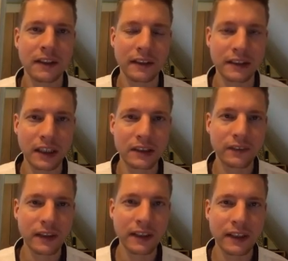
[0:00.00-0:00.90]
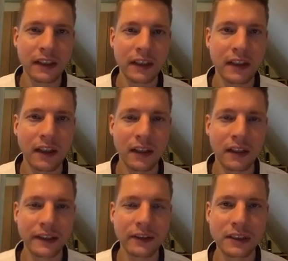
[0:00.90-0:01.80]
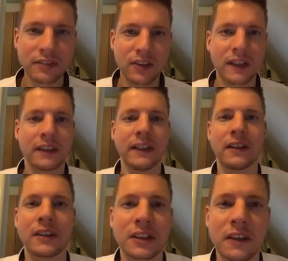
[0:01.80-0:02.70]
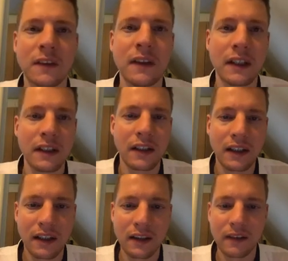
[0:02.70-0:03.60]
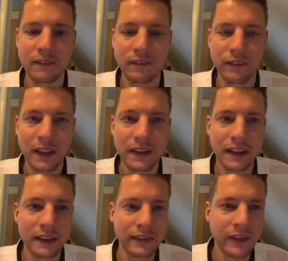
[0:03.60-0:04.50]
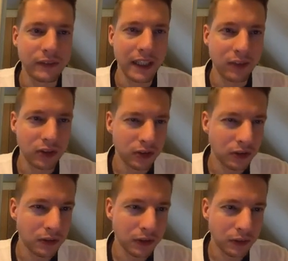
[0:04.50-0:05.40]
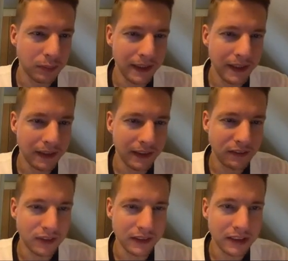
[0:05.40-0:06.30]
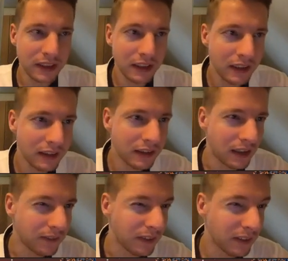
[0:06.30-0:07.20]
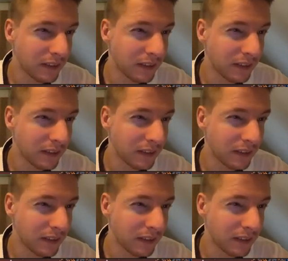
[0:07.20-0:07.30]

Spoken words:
it's really user friendly also. And then he will be able to pay that invoice. Now,